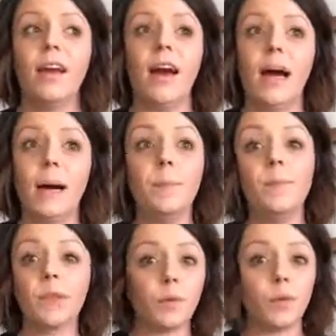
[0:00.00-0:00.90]

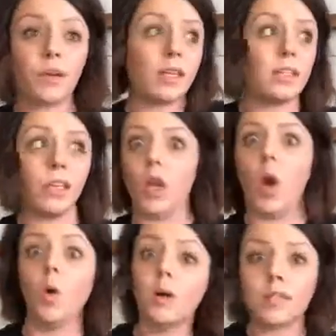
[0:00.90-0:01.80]
They're both going to say
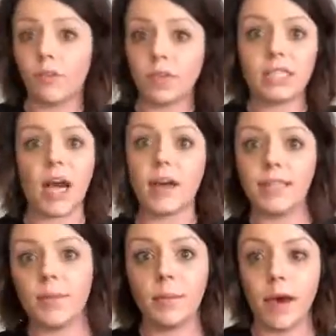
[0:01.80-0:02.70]
no because I've already talked to
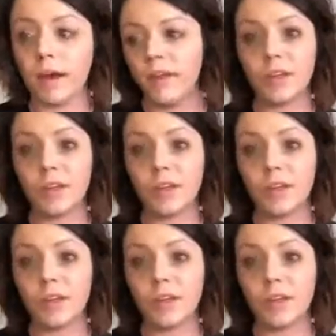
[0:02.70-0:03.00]
them about it.